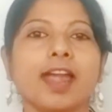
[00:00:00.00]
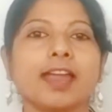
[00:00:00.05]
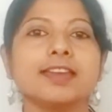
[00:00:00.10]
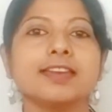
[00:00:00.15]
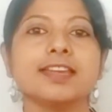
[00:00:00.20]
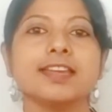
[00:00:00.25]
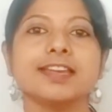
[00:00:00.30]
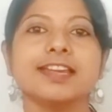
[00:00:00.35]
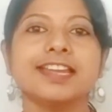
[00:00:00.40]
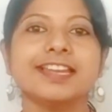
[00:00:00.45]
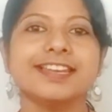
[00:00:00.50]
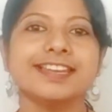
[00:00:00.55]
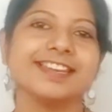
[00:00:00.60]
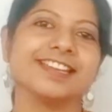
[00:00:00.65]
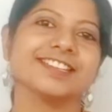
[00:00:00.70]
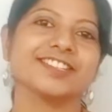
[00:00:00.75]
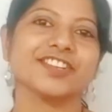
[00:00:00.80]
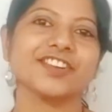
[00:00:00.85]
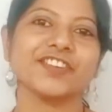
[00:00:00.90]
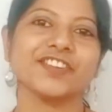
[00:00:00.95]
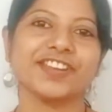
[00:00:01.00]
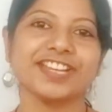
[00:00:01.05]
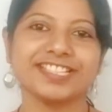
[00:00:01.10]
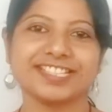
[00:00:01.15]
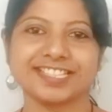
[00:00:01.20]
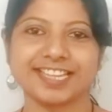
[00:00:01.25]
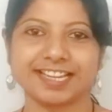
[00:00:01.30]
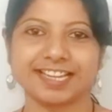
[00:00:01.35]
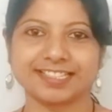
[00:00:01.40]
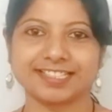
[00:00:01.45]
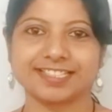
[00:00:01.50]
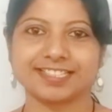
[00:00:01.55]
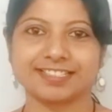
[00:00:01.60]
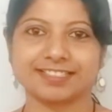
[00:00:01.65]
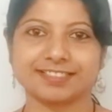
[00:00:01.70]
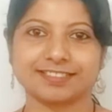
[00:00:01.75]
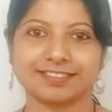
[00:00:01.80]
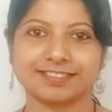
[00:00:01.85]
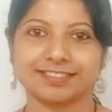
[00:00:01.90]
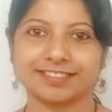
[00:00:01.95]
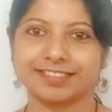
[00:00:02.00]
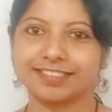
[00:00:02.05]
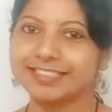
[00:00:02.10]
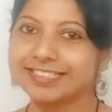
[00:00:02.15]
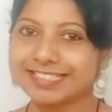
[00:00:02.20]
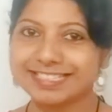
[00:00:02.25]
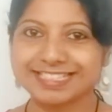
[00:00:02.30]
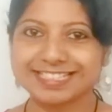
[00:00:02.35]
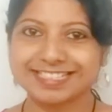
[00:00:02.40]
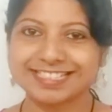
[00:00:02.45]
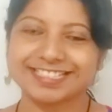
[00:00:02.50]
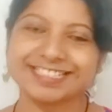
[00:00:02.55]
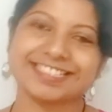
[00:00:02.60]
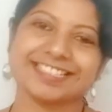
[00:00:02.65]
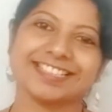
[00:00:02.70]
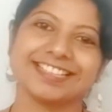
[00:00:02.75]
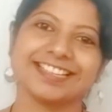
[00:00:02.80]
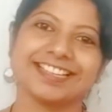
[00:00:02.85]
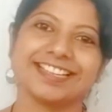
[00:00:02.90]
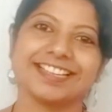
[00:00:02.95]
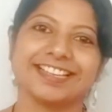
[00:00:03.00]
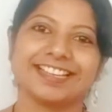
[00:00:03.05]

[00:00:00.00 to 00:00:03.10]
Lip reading: any literary text, isn't it?